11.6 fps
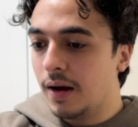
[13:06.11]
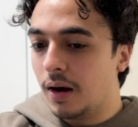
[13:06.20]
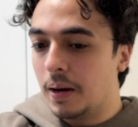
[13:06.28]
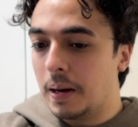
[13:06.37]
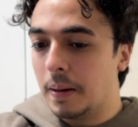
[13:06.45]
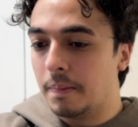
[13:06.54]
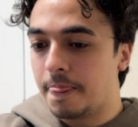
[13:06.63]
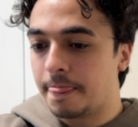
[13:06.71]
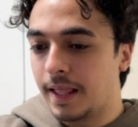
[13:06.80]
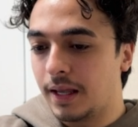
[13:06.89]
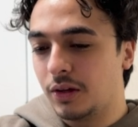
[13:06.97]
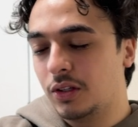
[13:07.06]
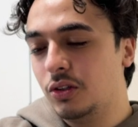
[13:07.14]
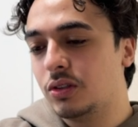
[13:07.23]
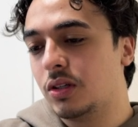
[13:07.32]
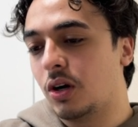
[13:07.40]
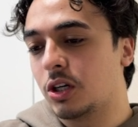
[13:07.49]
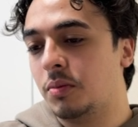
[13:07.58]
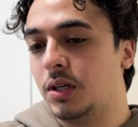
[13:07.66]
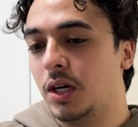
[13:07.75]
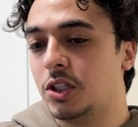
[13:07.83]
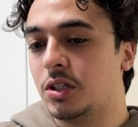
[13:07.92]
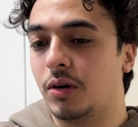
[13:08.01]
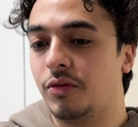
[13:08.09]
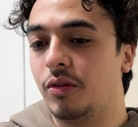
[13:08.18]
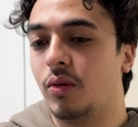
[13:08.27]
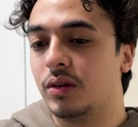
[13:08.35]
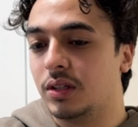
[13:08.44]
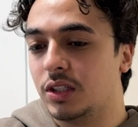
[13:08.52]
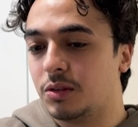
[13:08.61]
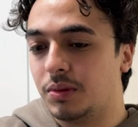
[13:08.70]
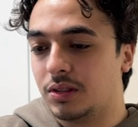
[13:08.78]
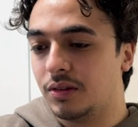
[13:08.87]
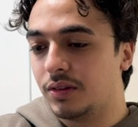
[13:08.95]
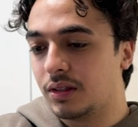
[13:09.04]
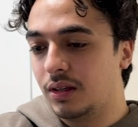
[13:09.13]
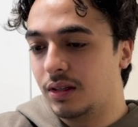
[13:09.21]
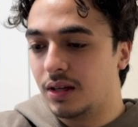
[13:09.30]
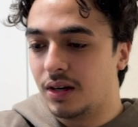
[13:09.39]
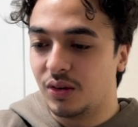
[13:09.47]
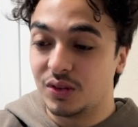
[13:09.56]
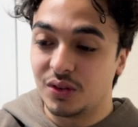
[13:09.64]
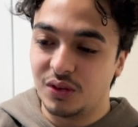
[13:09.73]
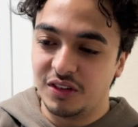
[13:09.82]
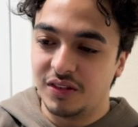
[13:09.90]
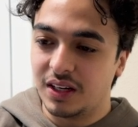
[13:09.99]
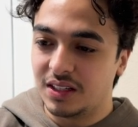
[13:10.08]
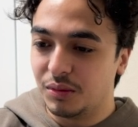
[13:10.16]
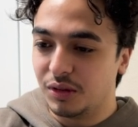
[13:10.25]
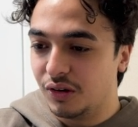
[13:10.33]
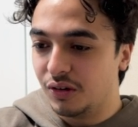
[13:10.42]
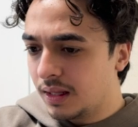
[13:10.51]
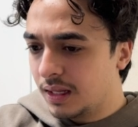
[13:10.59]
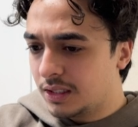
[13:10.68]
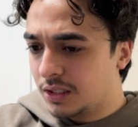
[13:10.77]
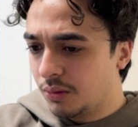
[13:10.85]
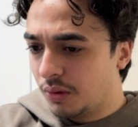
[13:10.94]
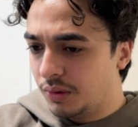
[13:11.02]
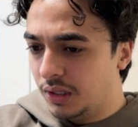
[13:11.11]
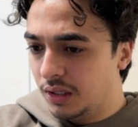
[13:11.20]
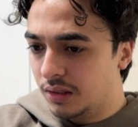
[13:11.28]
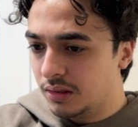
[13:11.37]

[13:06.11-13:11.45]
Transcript: um, you can use the documentation, but if you want this specifically, then I'll also leave that down below. Let's see what we need.